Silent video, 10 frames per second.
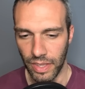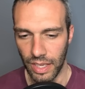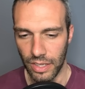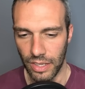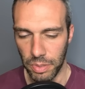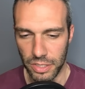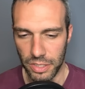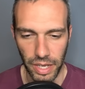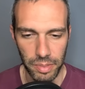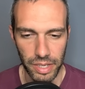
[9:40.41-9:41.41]
You're pretty
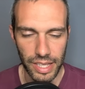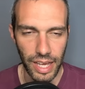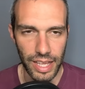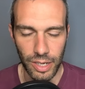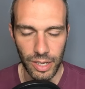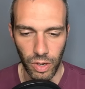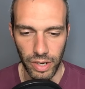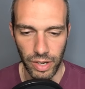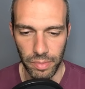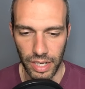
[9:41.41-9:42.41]
spammy. I like Walrein, but